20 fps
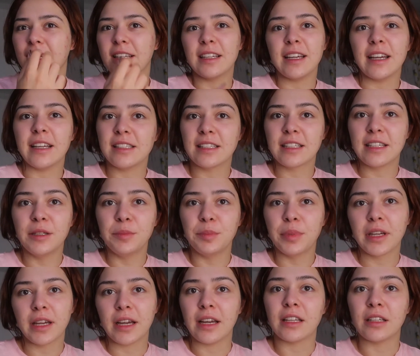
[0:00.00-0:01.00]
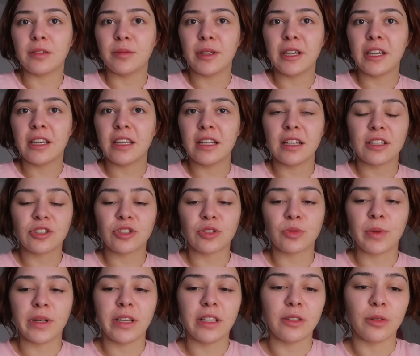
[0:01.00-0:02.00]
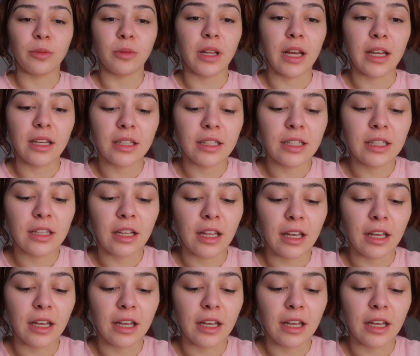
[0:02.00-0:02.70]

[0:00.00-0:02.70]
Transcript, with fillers: gatekeeping anime, and I just really don't like it.